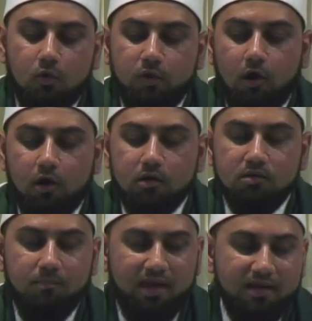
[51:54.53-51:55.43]
we are
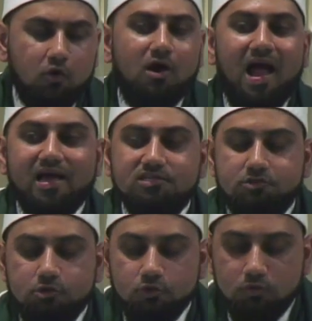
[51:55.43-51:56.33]
demanded or asked
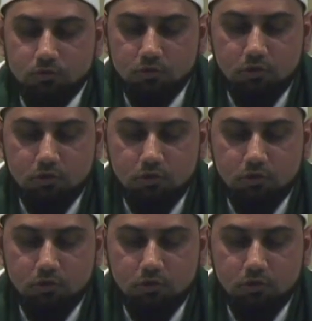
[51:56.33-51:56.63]
to do,